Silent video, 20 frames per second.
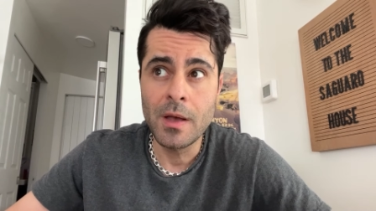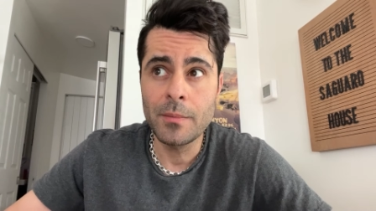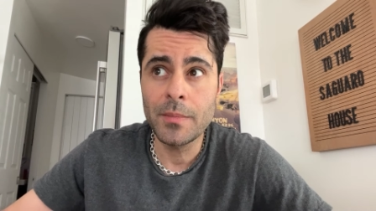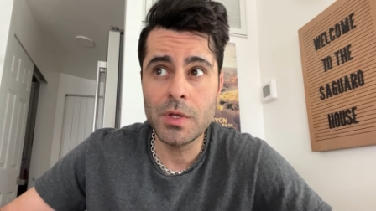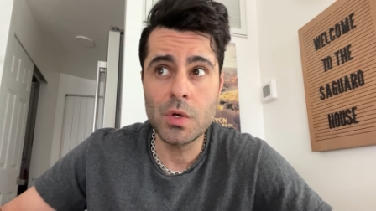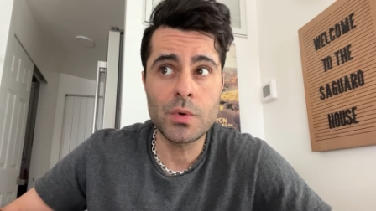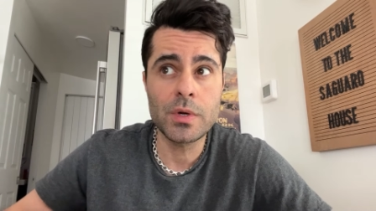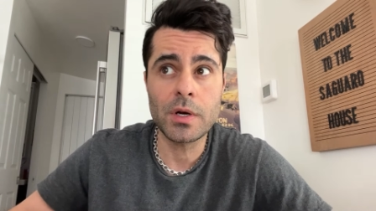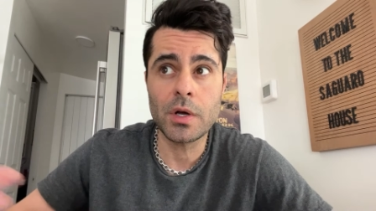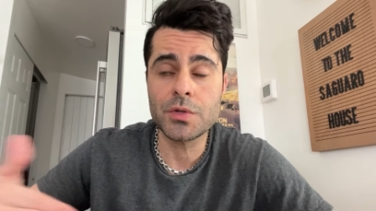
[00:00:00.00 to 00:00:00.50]

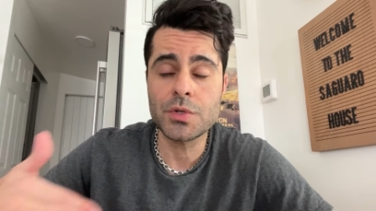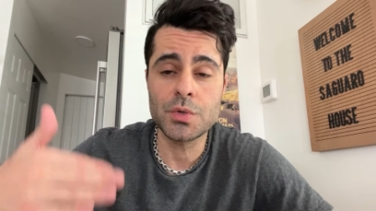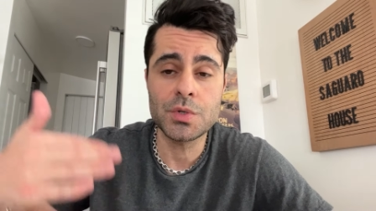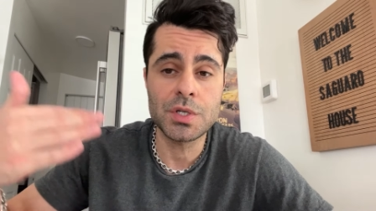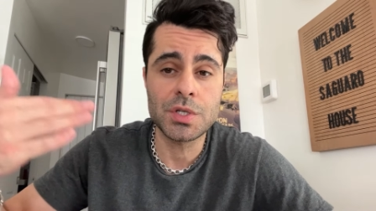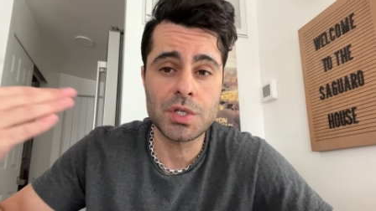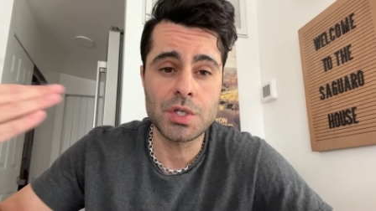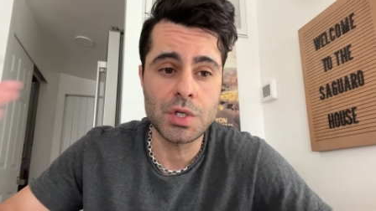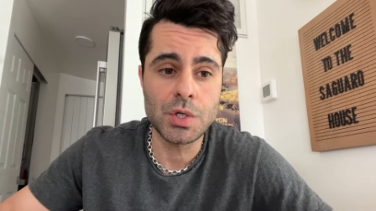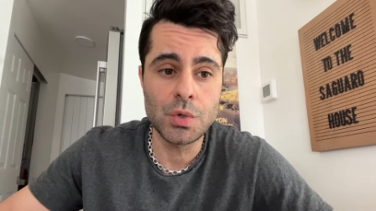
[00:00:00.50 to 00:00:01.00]
But you can also
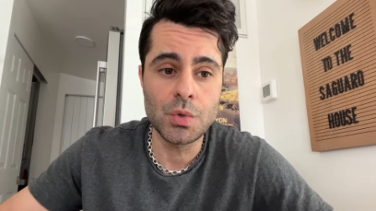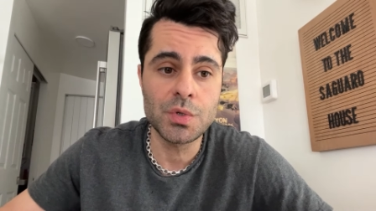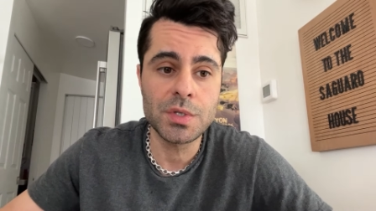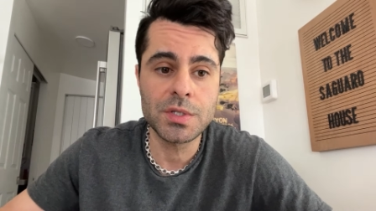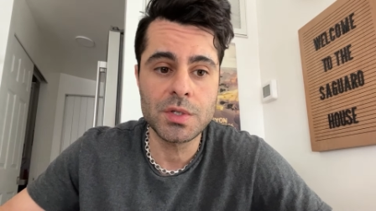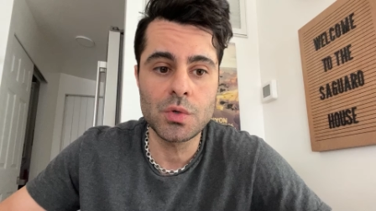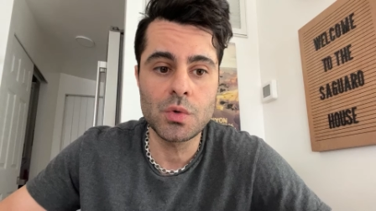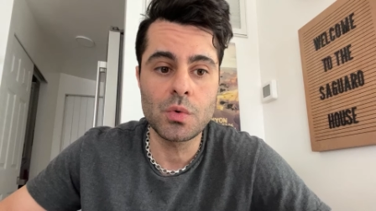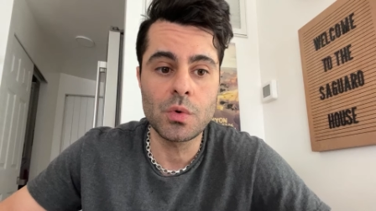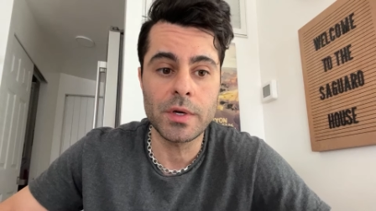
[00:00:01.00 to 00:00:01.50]
just choose
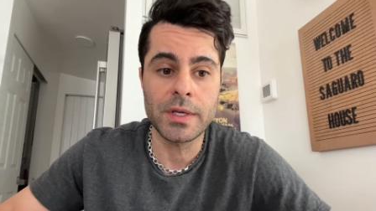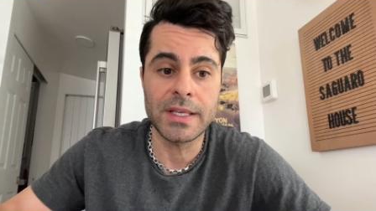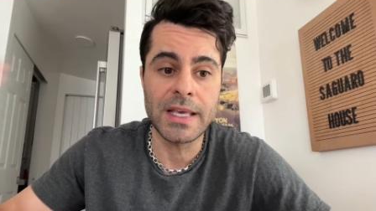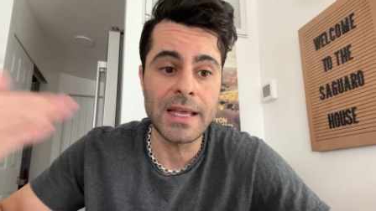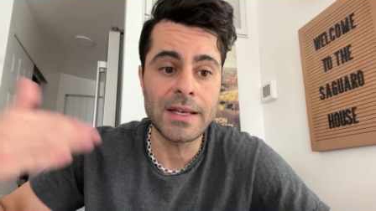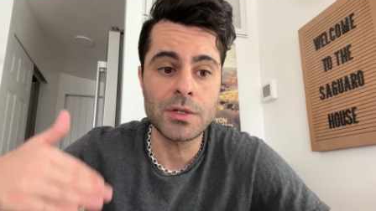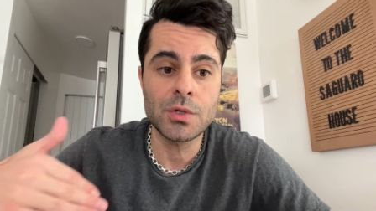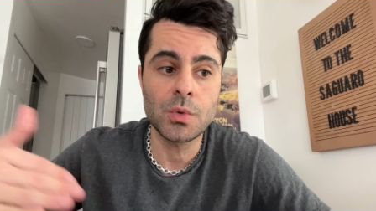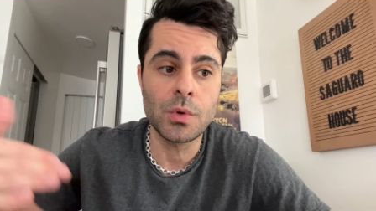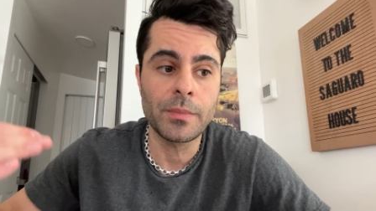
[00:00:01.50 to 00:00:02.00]
to
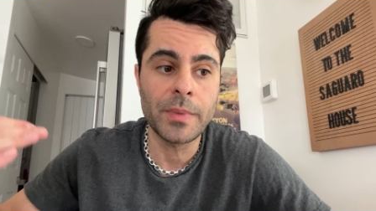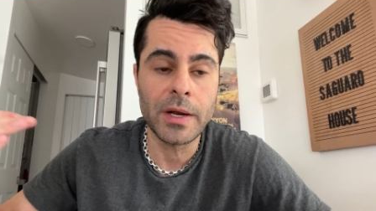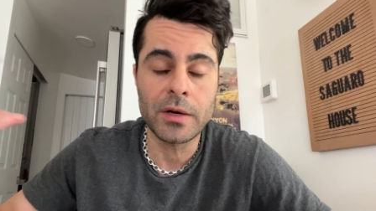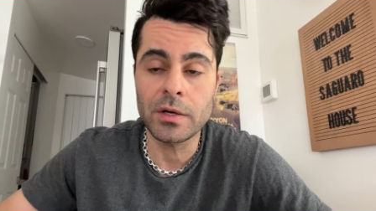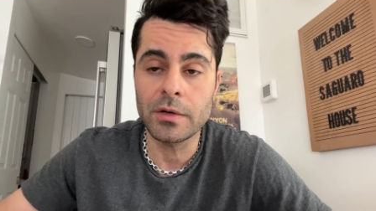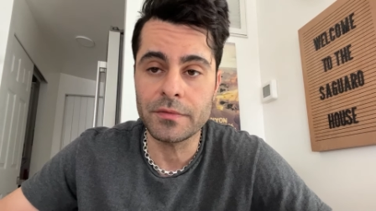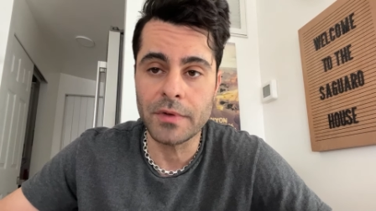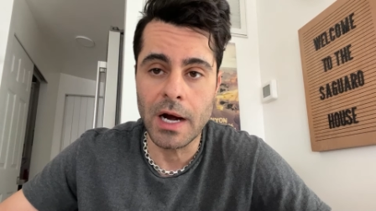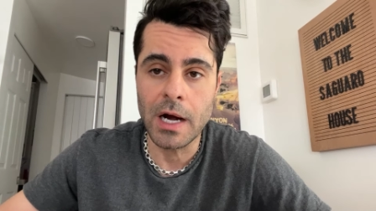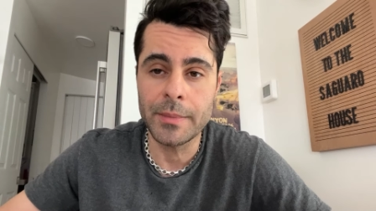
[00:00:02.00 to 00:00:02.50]
get into a better
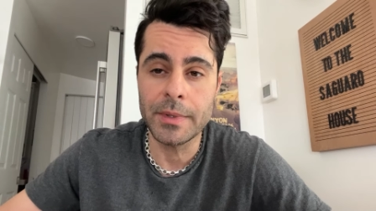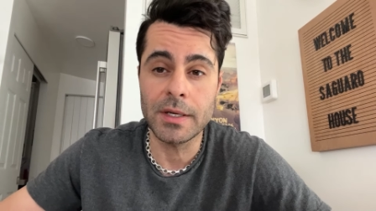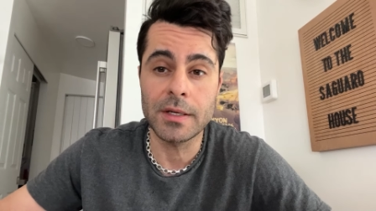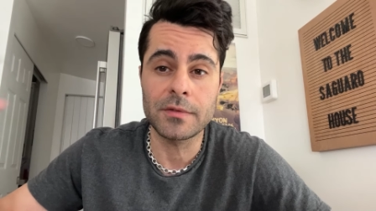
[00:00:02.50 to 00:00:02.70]
environment,